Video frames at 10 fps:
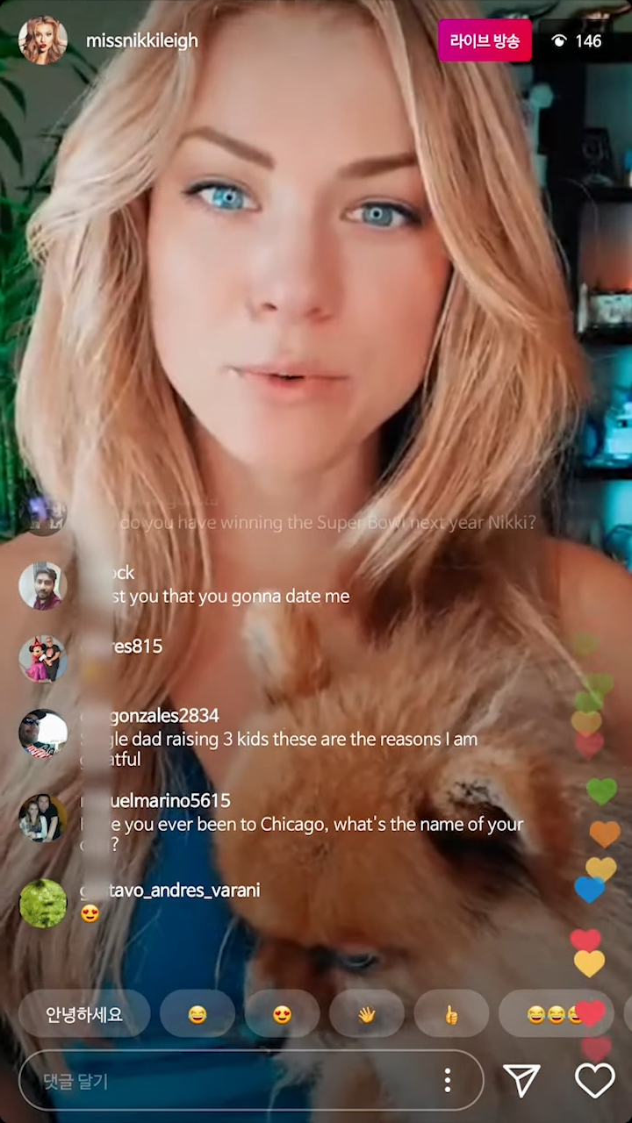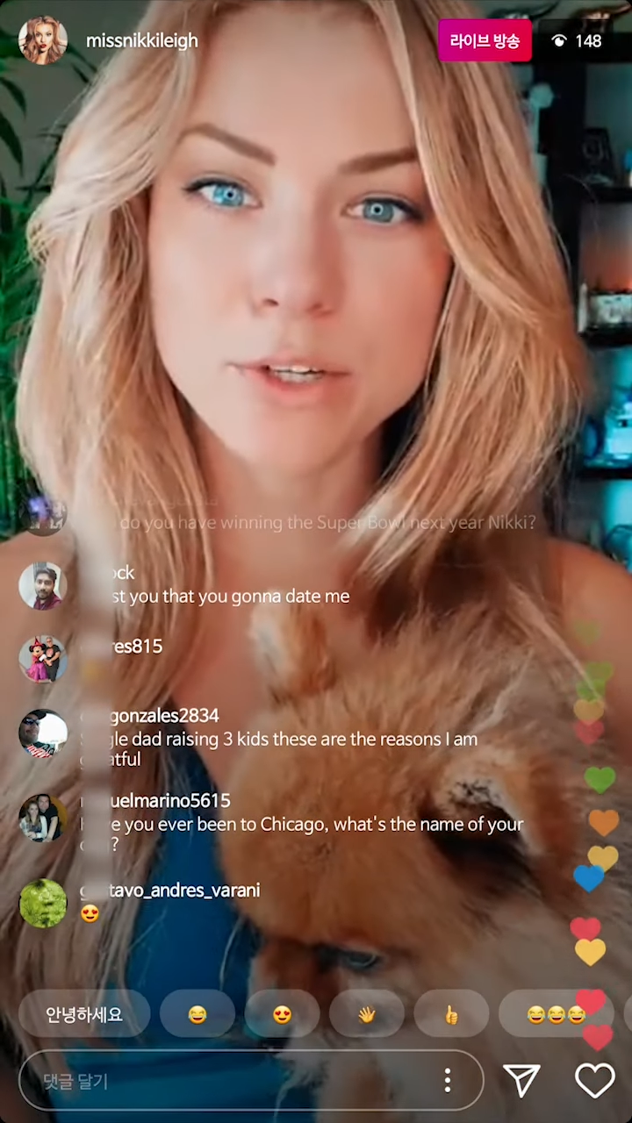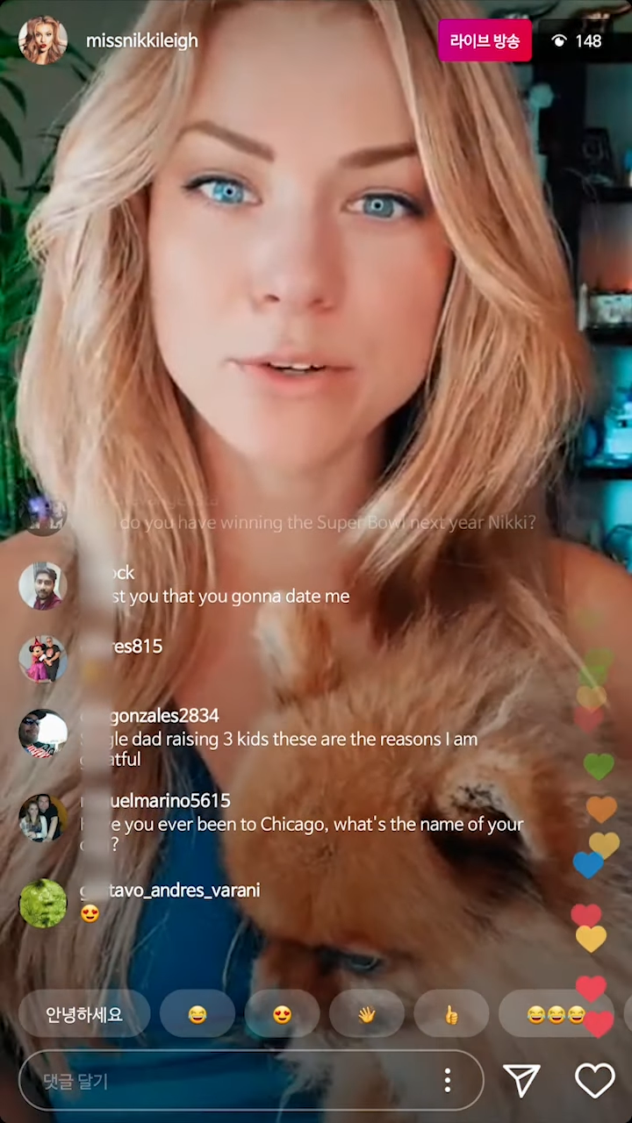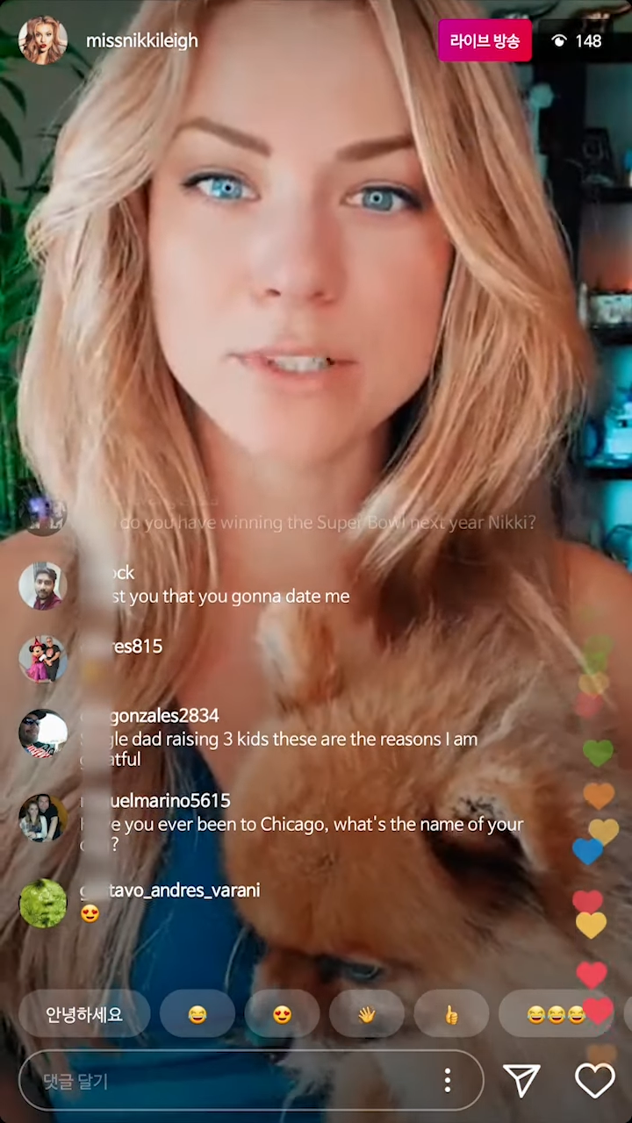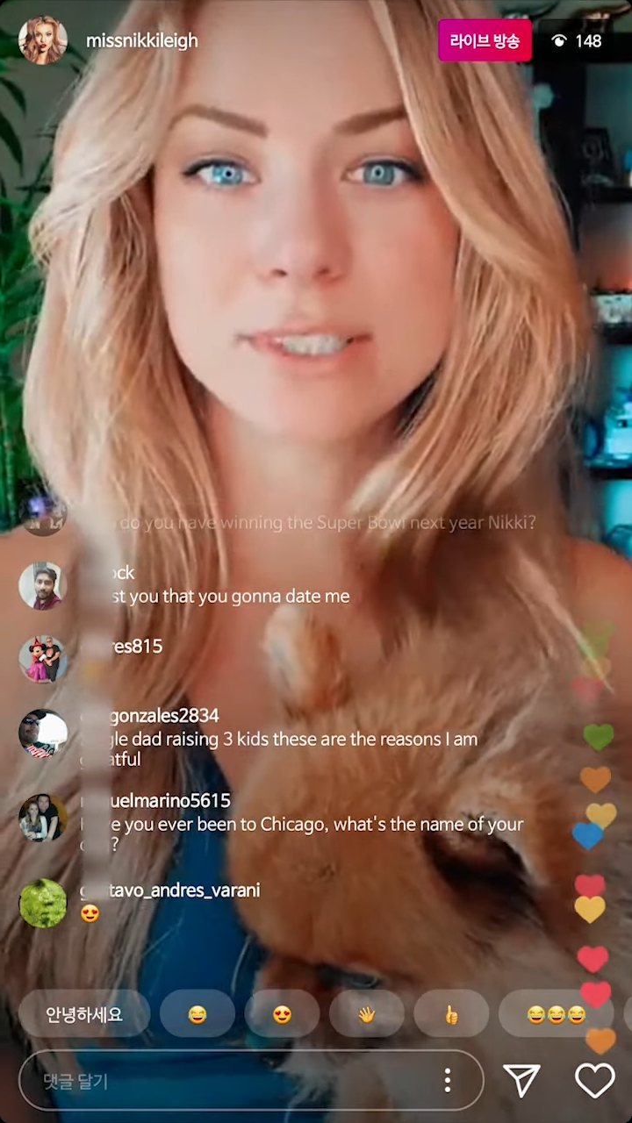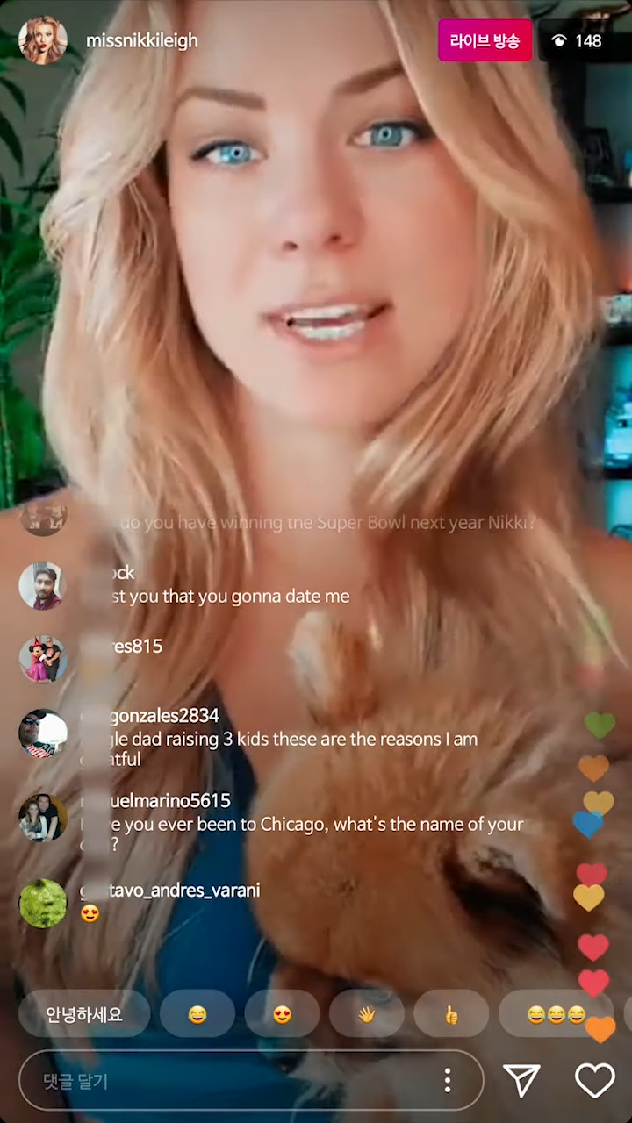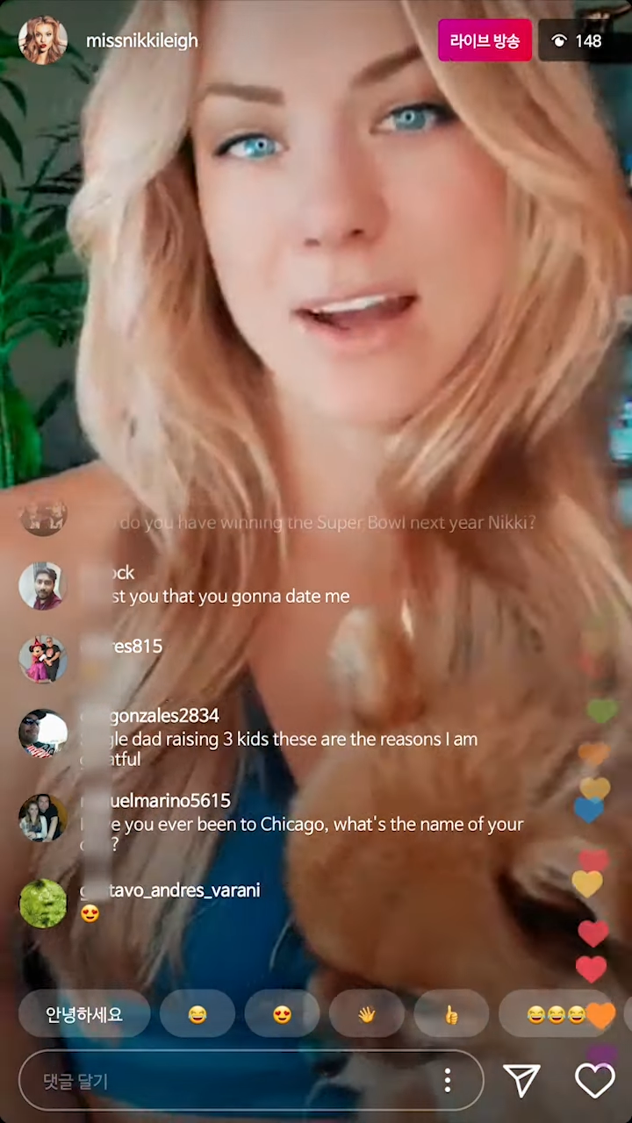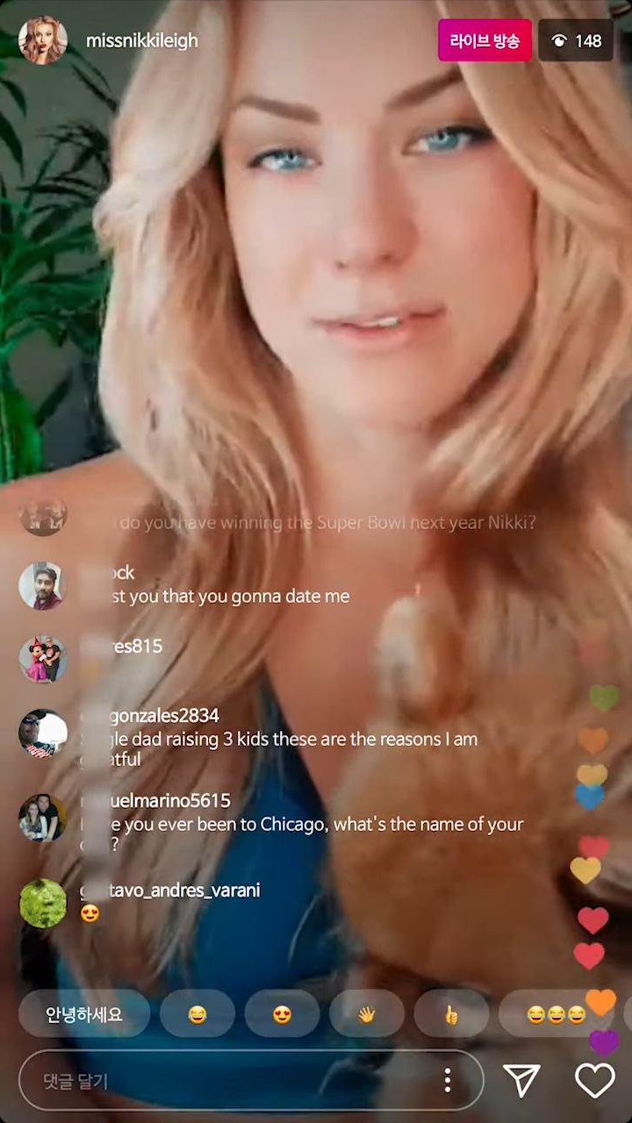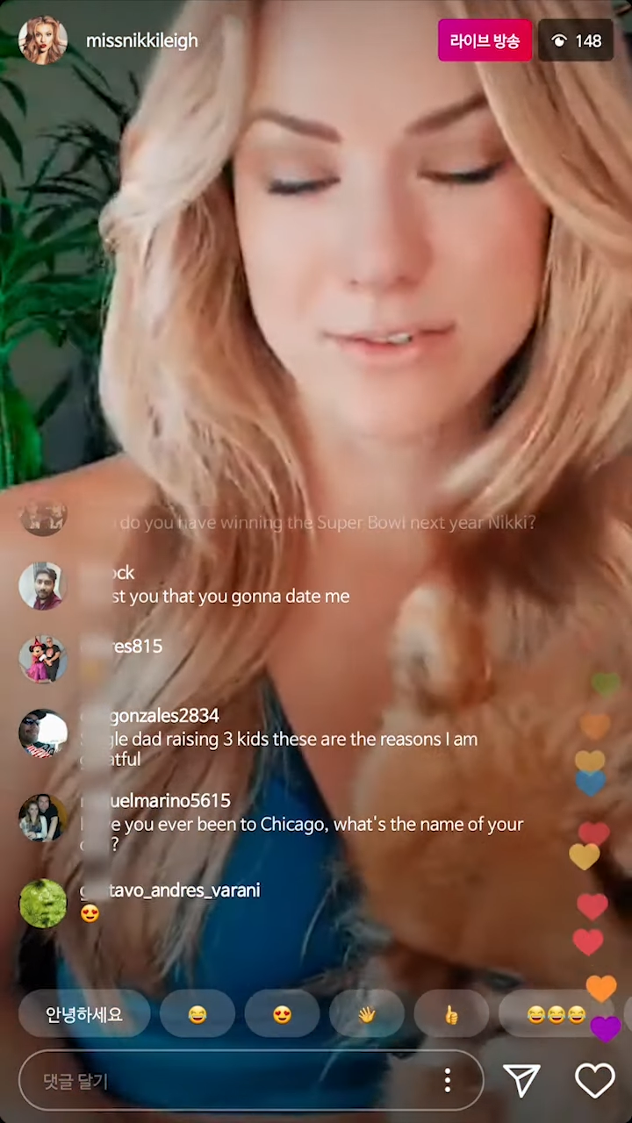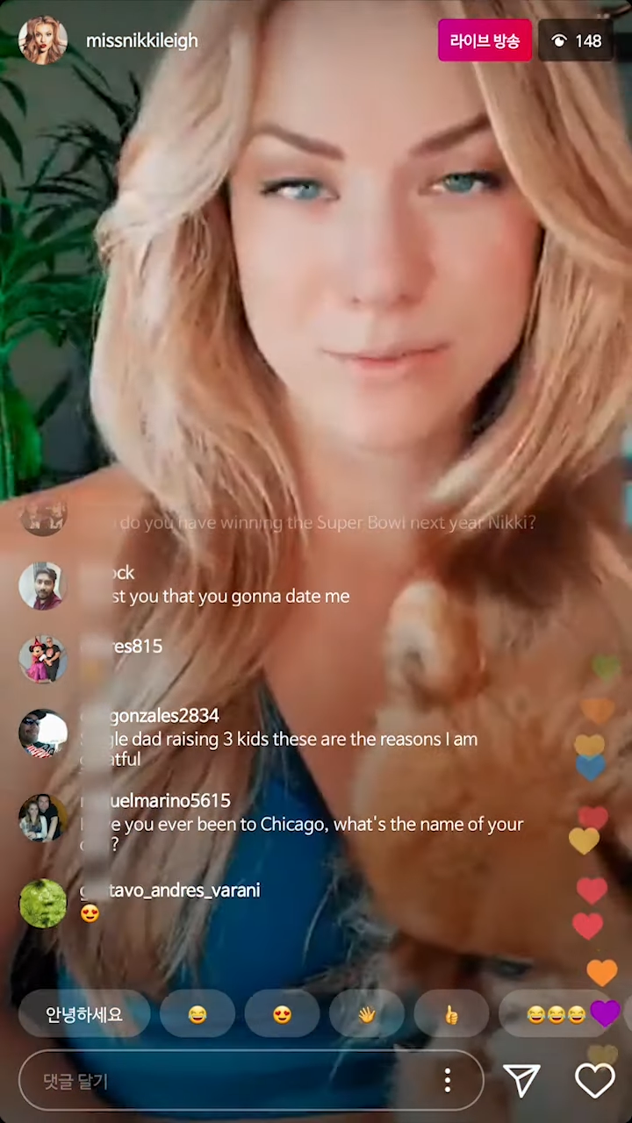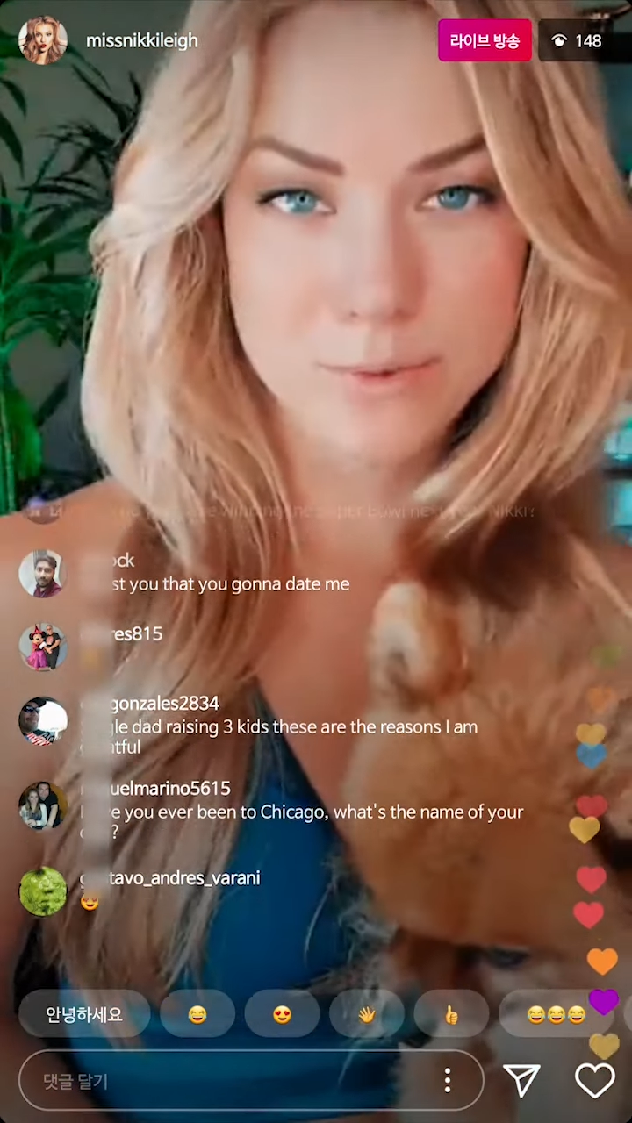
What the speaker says: when you're down.